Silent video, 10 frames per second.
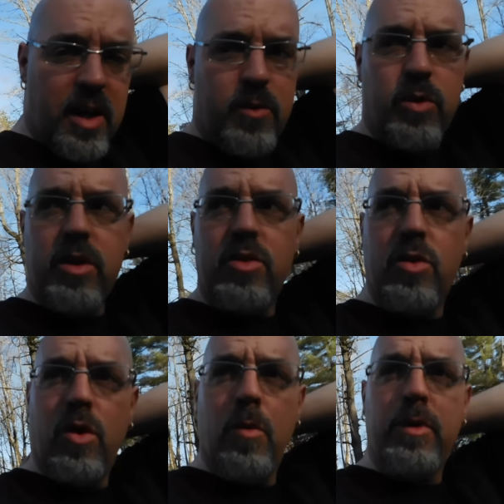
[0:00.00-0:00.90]
I really do.
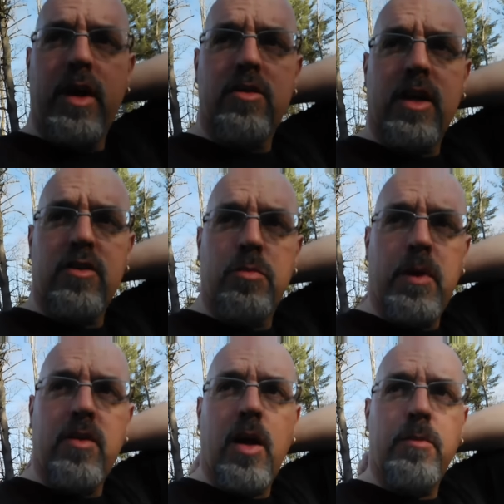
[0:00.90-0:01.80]
I hope you guys got to
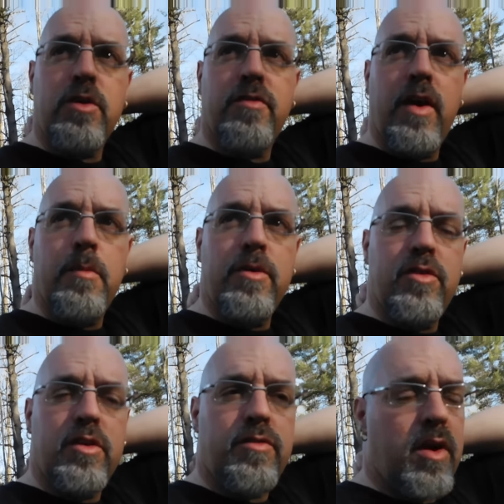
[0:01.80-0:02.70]
spend time with your families
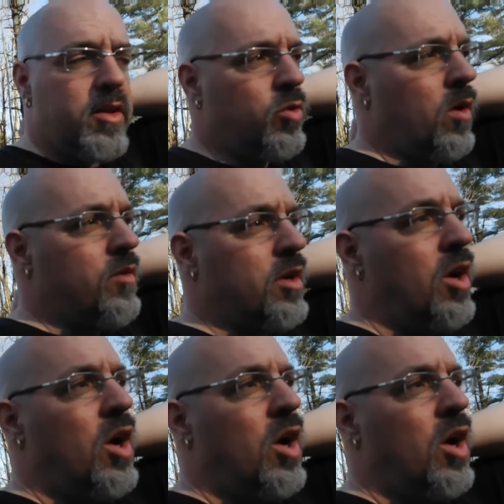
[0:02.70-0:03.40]
and your friends, whoever